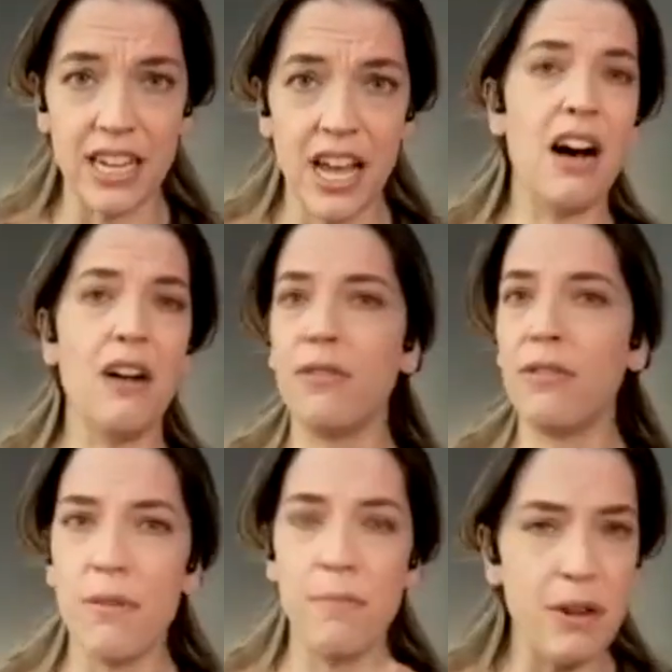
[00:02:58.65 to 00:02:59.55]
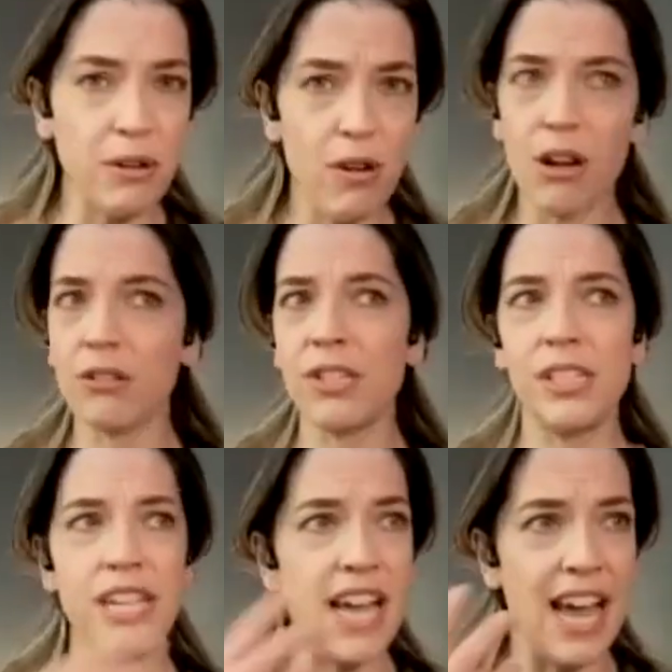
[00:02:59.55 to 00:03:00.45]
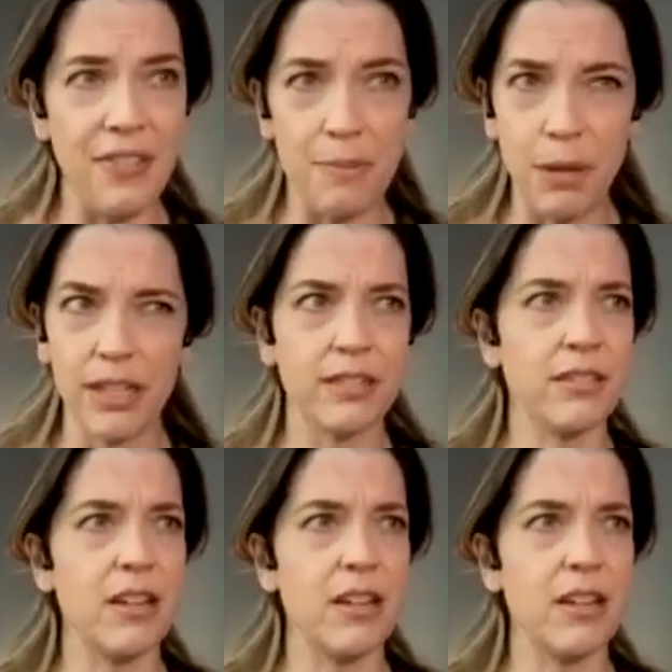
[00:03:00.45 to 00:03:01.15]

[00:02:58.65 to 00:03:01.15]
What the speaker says: of the bureaucracy and the political